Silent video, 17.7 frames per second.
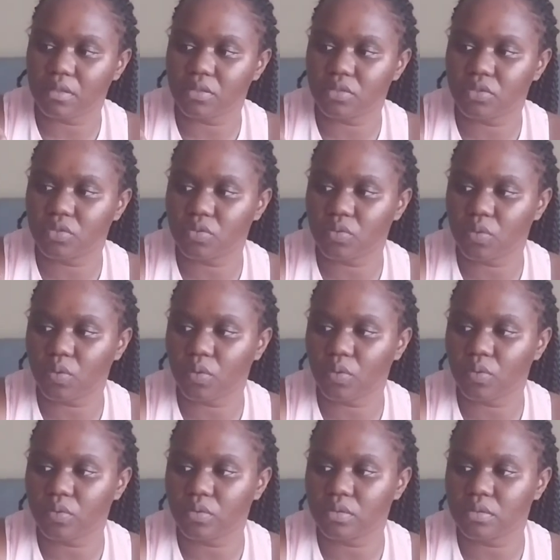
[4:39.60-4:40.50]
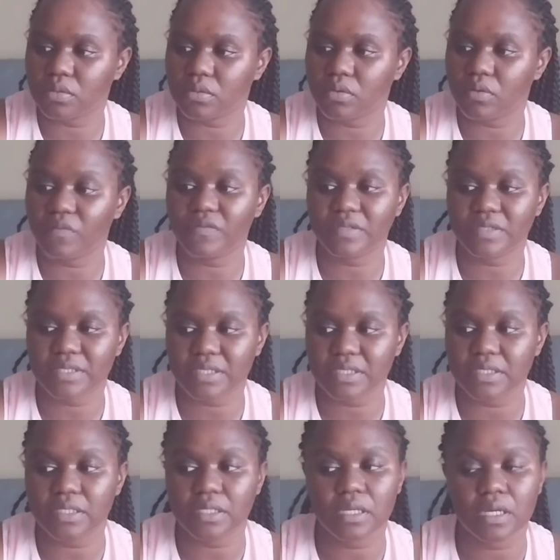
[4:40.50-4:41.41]
So
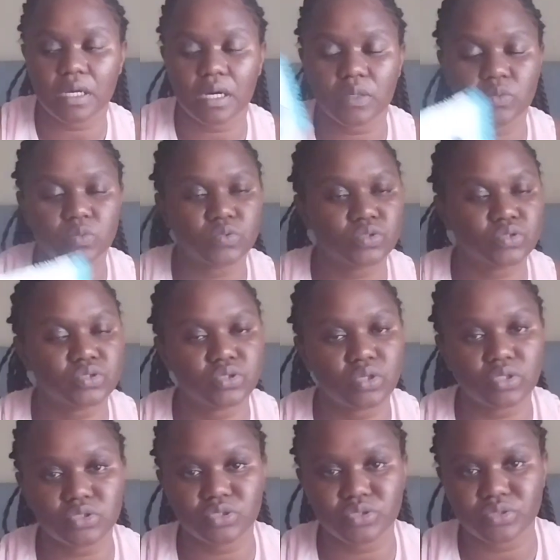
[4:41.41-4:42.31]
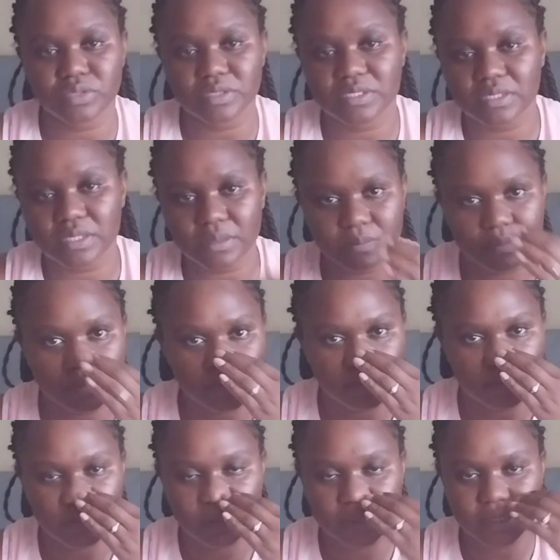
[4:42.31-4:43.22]
obviously I would not use them
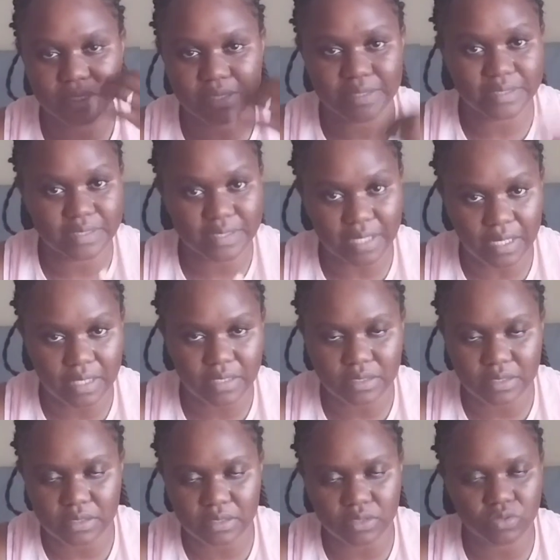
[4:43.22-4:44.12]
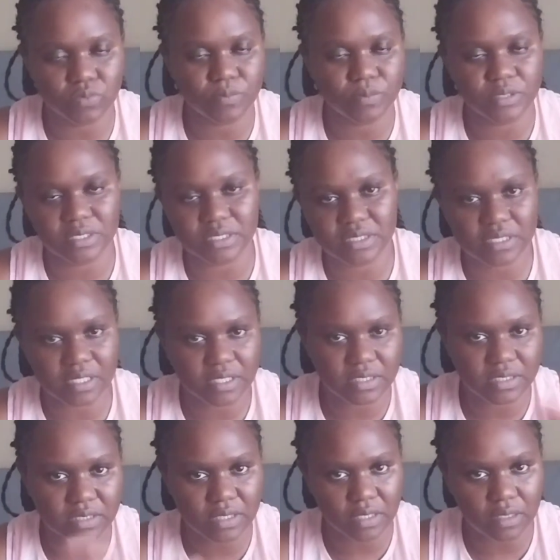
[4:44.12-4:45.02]
inside. It would be just
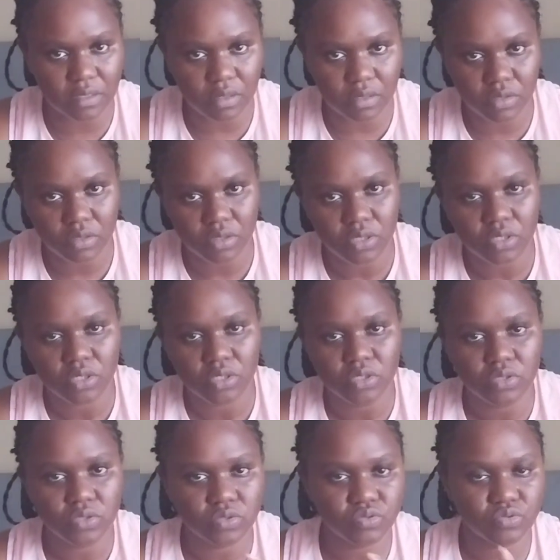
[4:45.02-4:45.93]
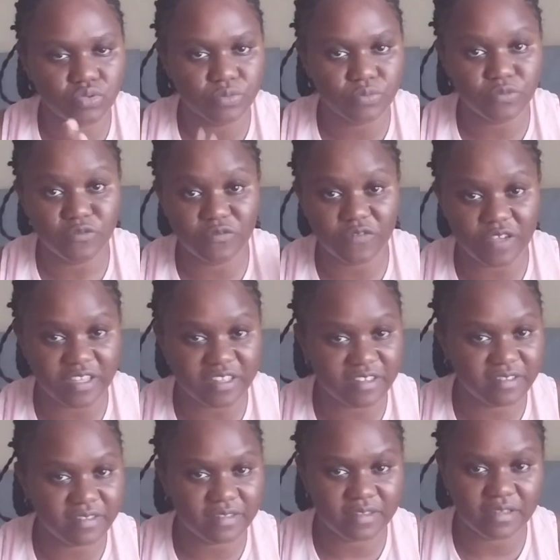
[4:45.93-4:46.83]
external, to remove
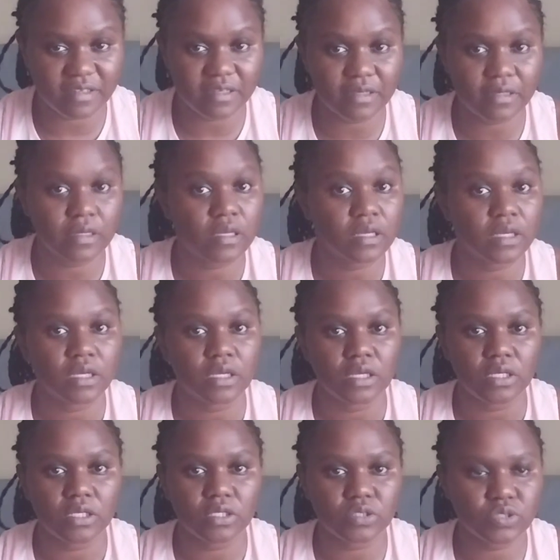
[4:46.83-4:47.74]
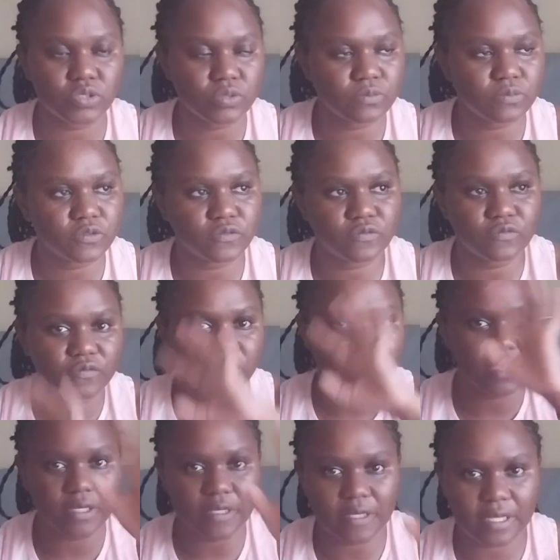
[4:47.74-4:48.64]
anything and to remove
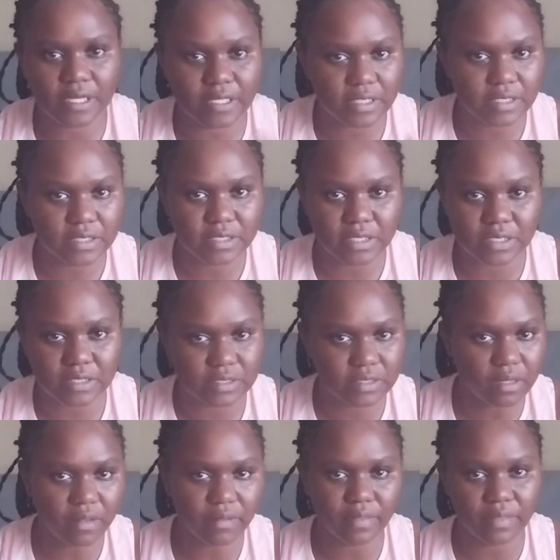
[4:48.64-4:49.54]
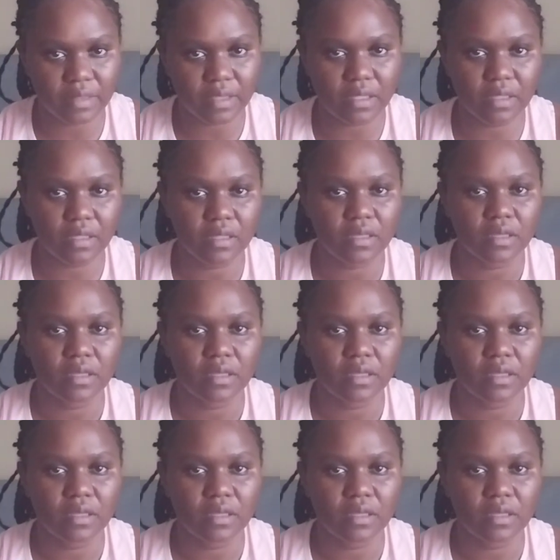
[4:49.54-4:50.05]
any dirt down there,